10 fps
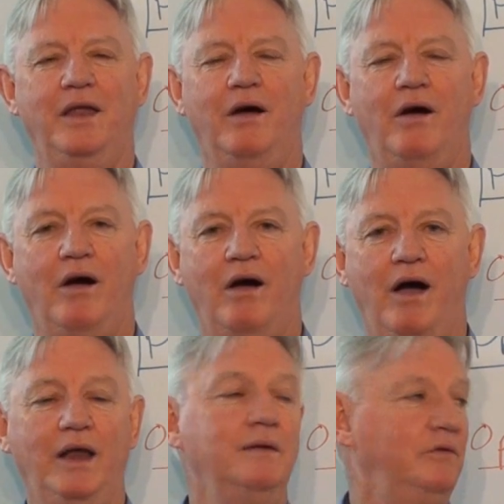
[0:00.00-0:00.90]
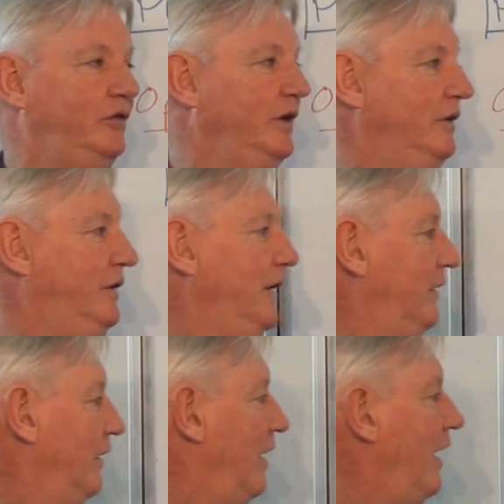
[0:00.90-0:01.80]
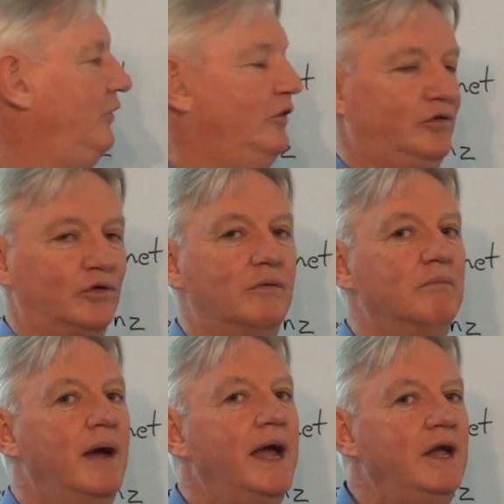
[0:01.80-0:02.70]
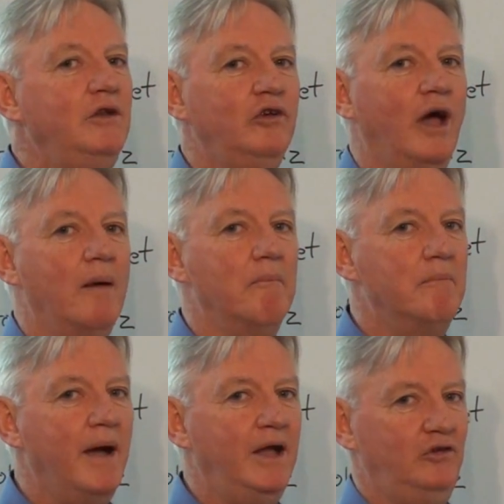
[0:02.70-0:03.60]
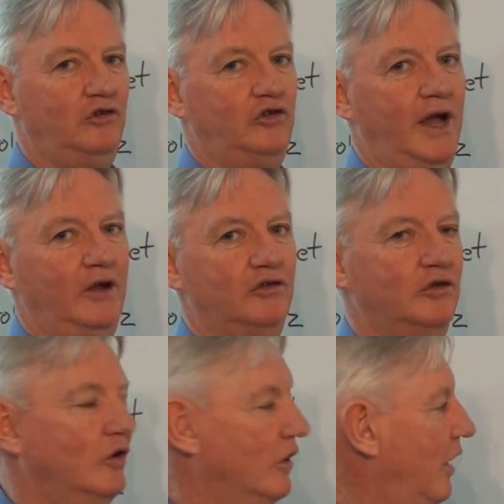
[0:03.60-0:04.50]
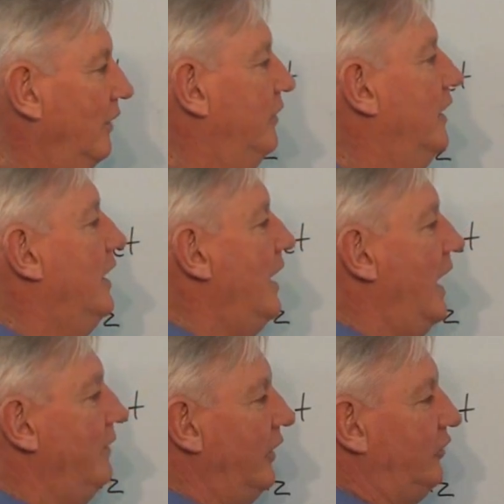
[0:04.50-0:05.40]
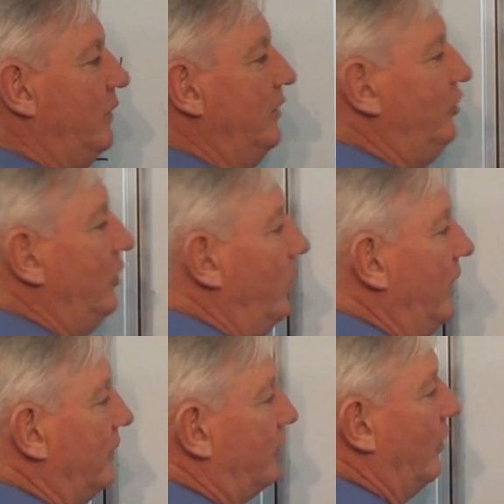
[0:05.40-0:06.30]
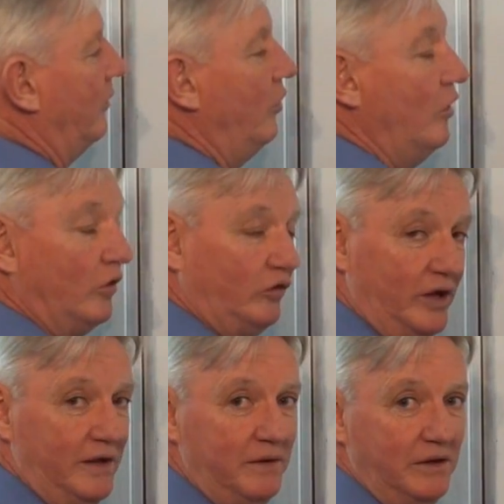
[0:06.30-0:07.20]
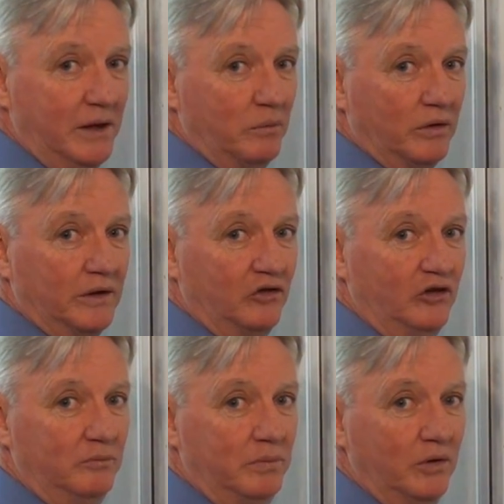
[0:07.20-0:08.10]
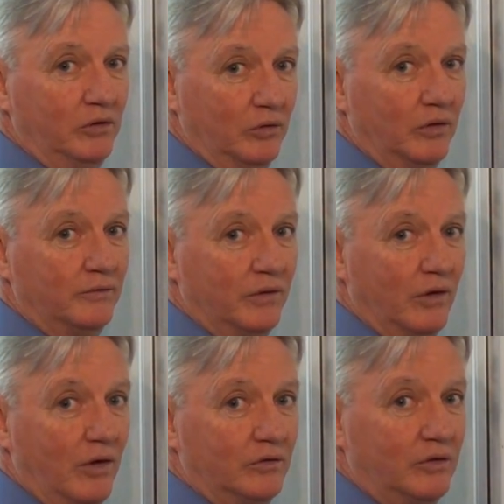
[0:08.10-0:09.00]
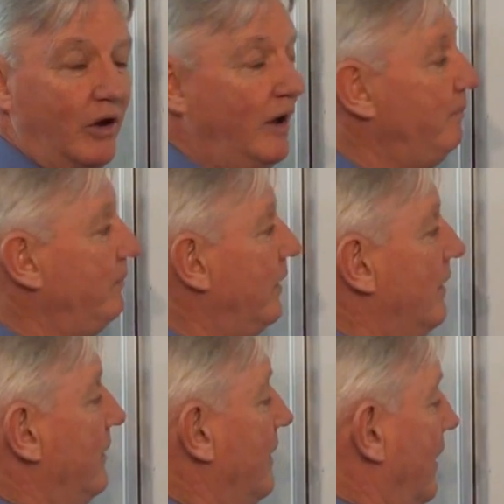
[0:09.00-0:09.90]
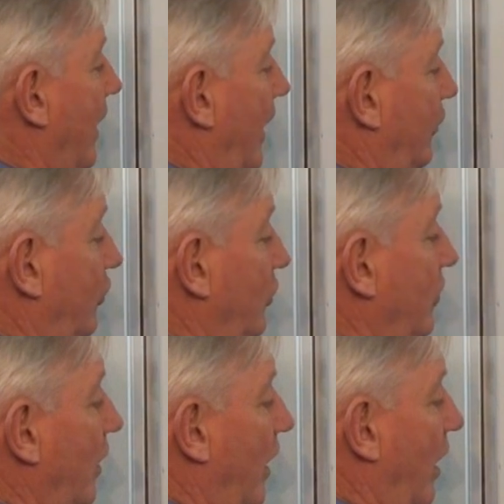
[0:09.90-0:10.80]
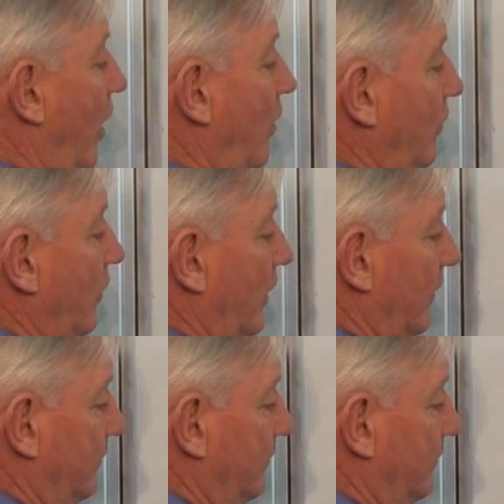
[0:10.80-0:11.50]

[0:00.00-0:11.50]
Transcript: Now, I never said dead, I just saw a major change in her life. And that's when she went from her TV network that she's been doing for a long time to OWN,